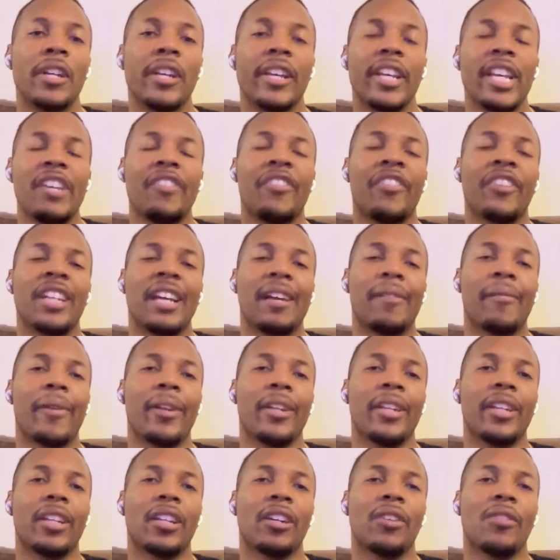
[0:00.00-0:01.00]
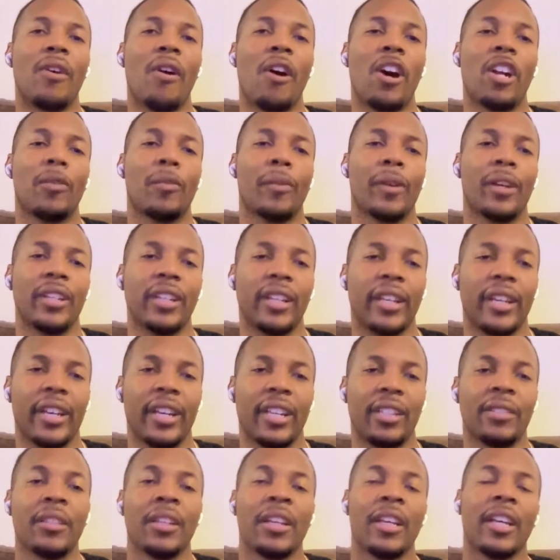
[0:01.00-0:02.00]
if you're not ready to go all the way
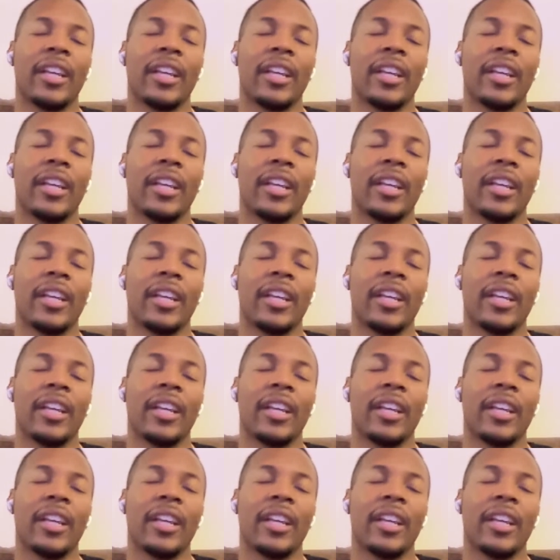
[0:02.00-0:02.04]
in